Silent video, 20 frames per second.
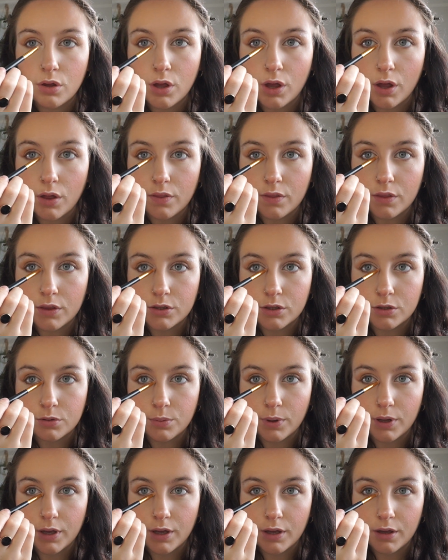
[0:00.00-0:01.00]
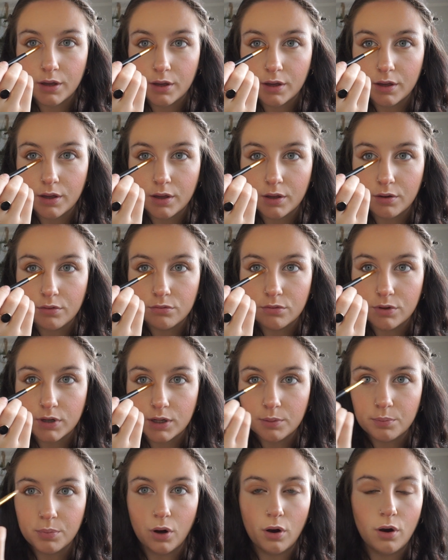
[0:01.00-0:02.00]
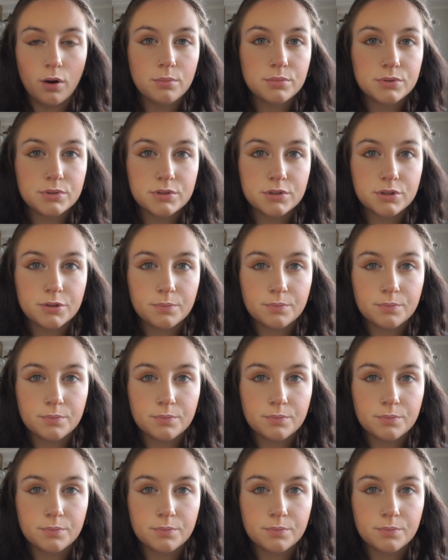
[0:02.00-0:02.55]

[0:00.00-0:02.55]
and this is where it really pops.